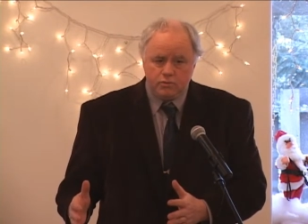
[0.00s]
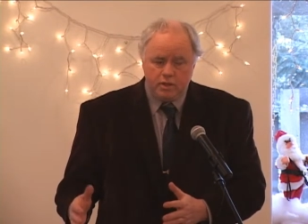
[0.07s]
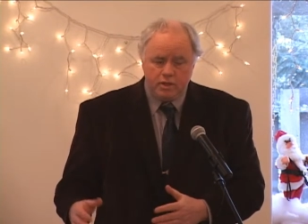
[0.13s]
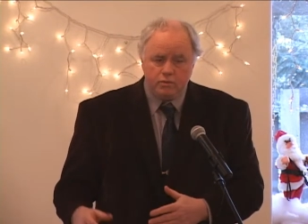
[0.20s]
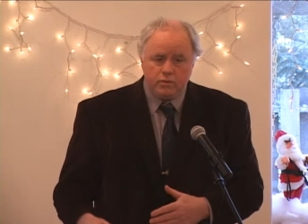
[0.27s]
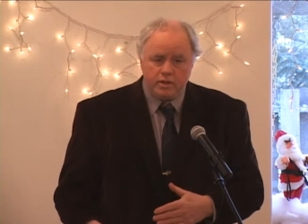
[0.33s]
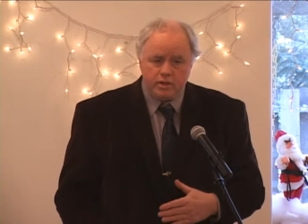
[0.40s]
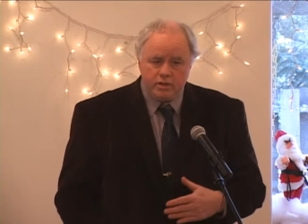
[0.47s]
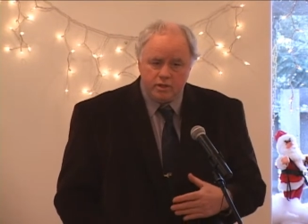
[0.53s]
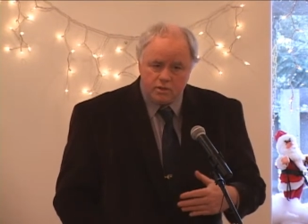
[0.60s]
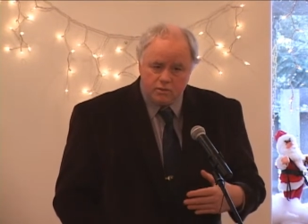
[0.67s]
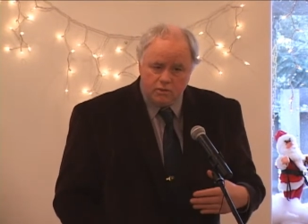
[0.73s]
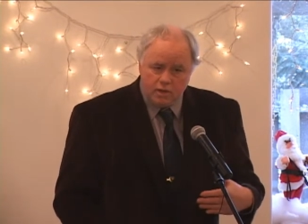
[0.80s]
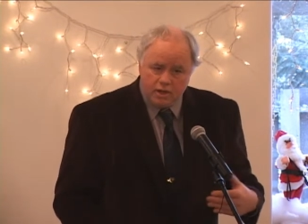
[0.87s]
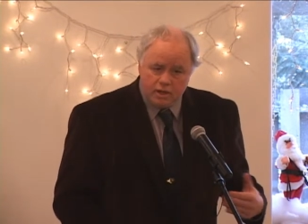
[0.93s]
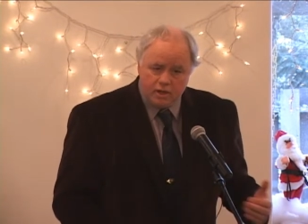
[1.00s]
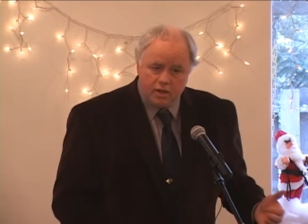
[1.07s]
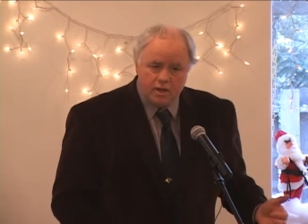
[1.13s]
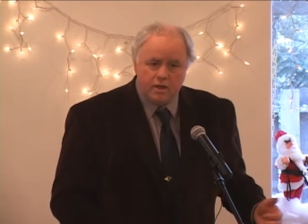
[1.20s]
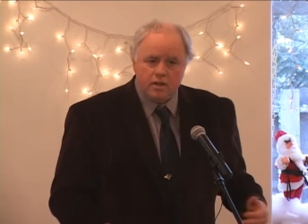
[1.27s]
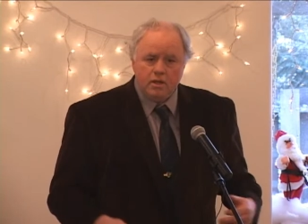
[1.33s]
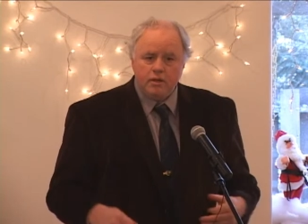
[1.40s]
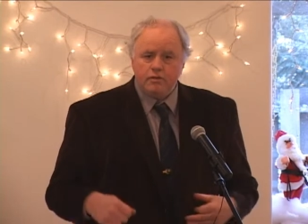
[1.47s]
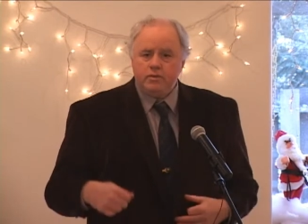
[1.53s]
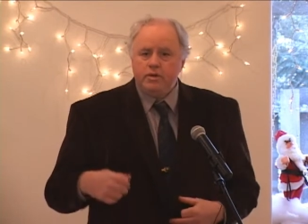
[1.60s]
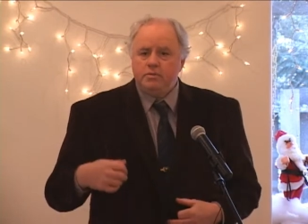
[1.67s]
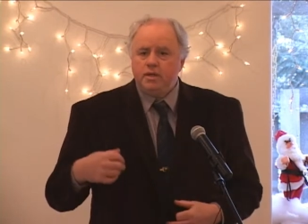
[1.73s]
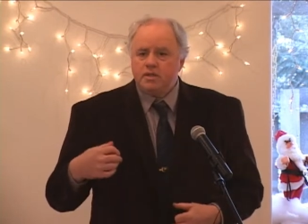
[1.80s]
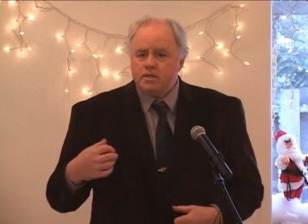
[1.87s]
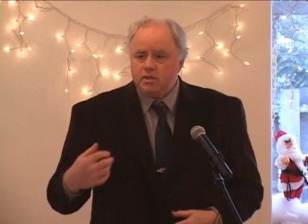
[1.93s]
One, one will hit the water,
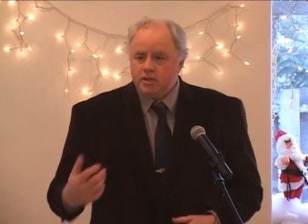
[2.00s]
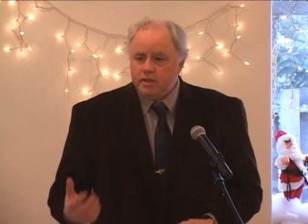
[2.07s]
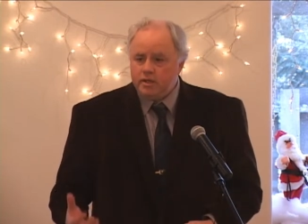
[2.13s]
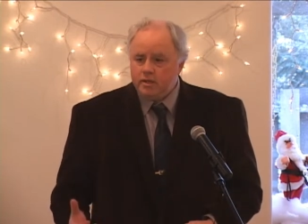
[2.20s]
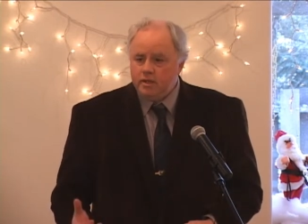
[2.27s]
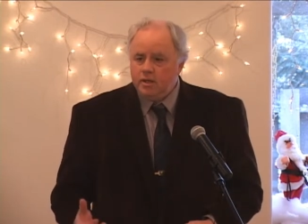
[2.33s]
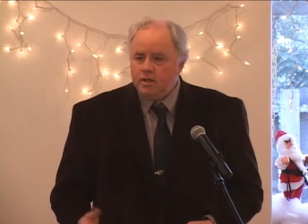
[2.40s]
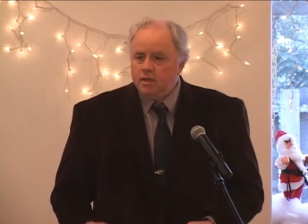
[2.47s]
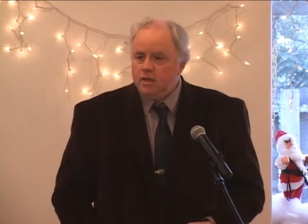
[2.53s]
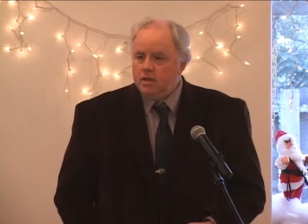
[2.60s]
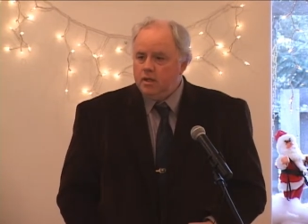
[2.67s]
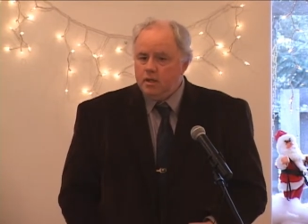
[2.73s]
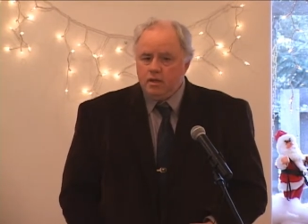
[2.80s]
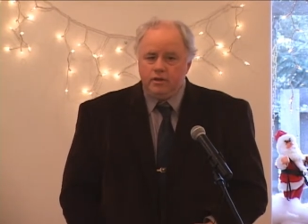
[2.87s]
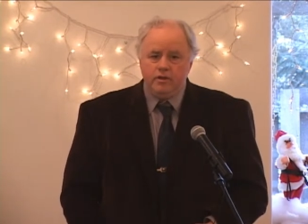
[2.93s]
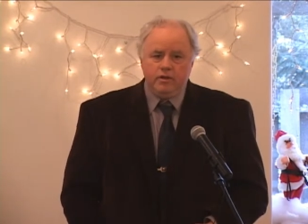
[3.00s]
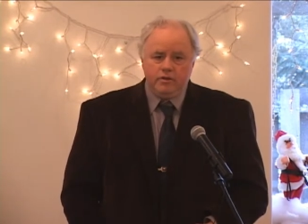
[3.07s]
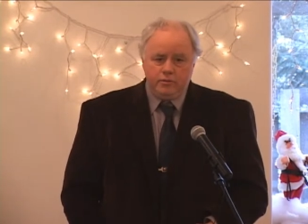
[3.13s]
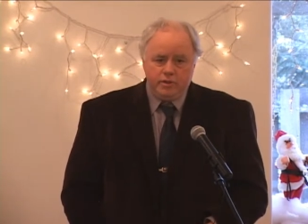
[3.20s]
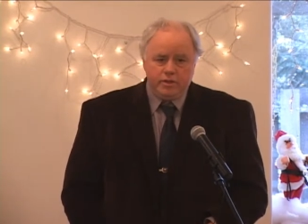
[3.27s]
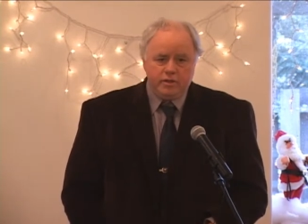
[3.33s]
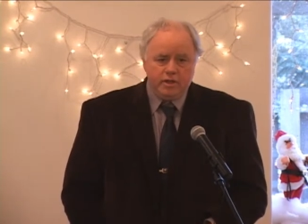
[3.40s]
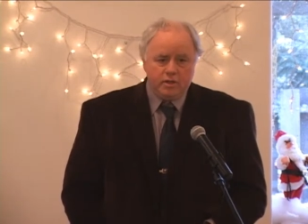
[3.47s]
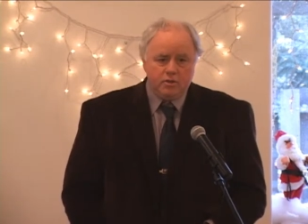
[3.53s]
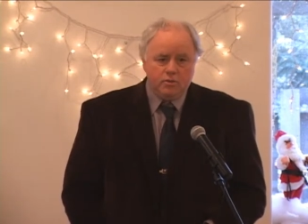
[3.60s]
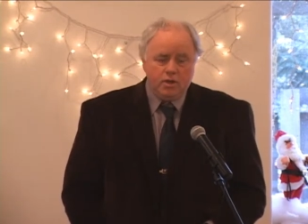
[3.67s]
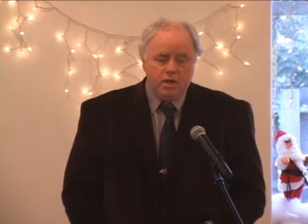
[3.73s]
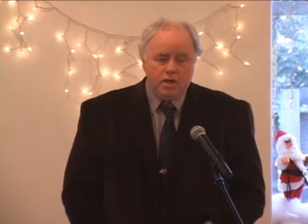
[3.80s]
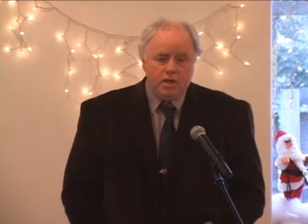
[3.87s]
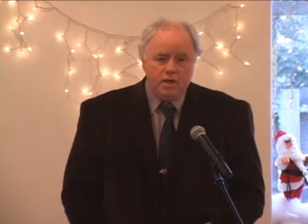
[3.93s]
three months later, the other one will hit the
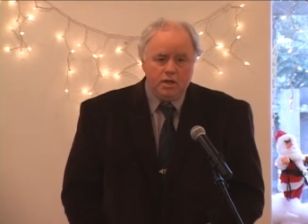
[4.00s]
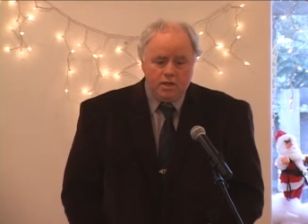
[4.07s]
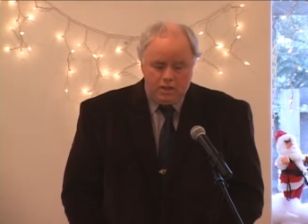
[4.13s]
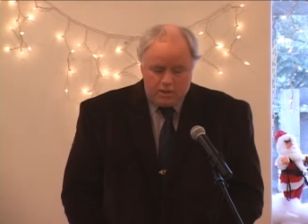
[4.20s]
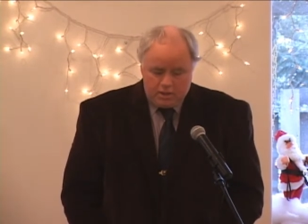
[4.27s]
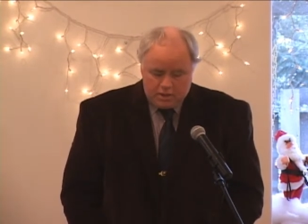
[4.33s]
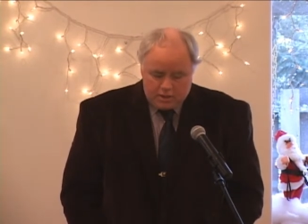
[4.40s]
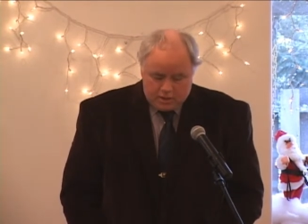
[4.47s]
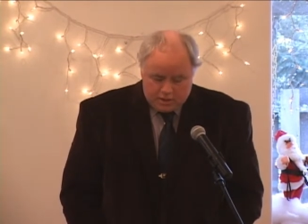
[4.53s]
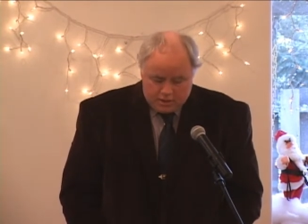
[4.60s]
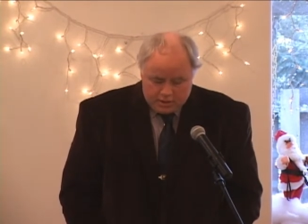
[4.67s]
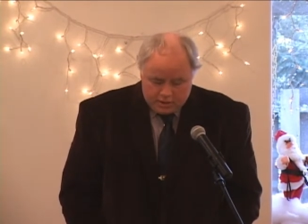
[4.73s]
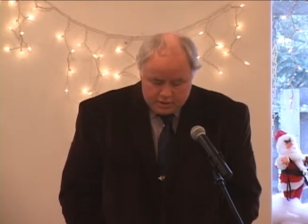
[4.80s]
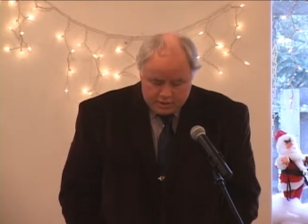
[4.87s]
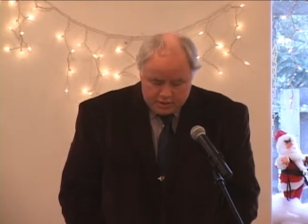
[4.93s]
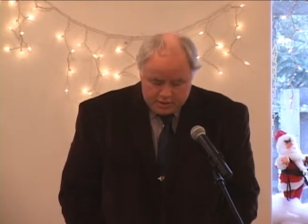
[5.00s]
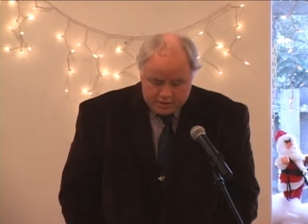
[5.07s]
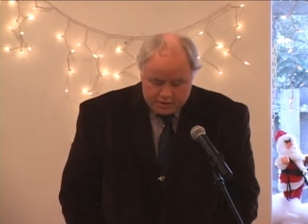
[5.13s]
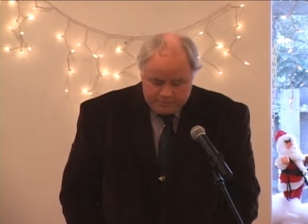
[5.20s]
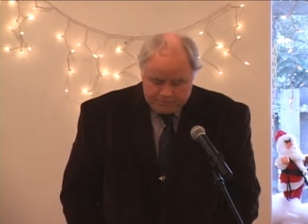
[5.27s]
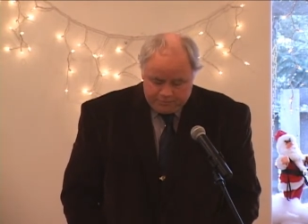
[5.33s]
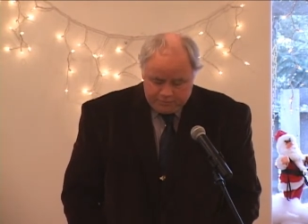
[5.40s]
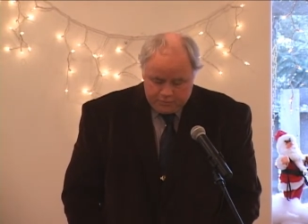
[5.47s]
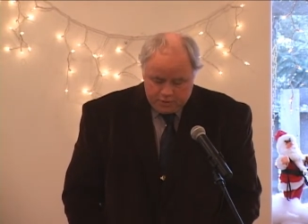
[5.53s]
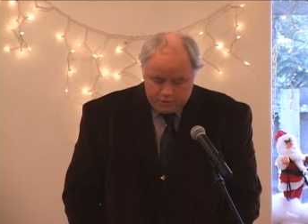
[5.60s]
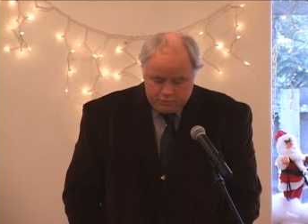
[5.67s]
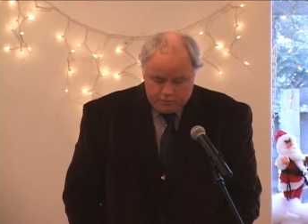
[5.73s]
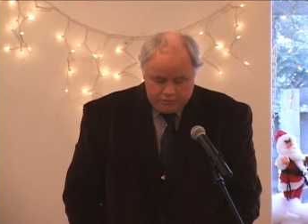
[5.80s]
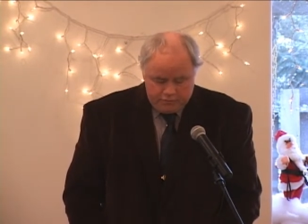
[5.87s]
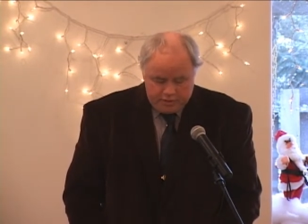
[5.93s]
water. And uh,
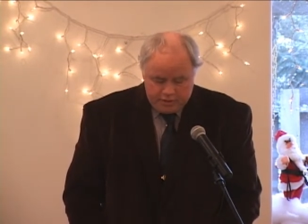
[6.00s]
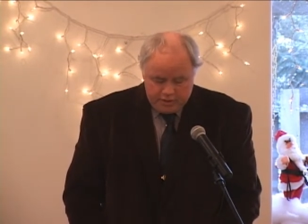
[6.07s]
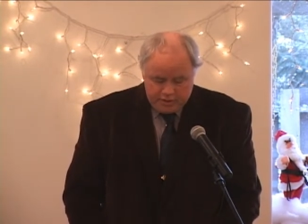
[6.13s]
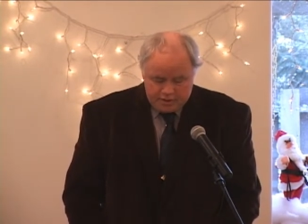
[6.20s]
we're very